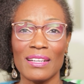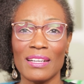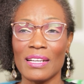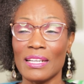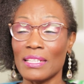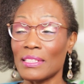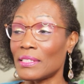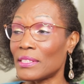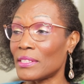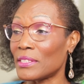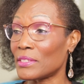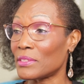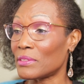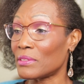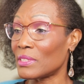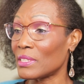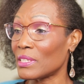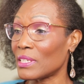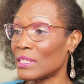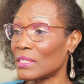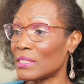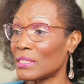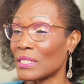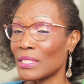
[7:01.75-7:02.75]
I turn
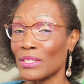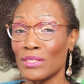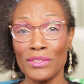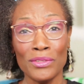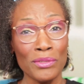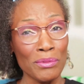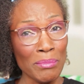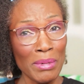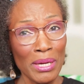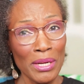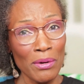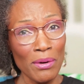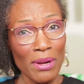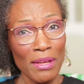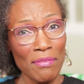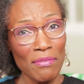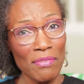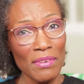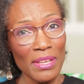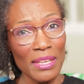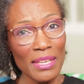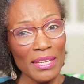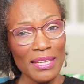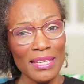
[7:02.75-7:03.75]
around. I say, you're my
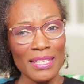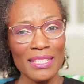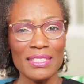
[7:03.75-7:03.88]
grandfather?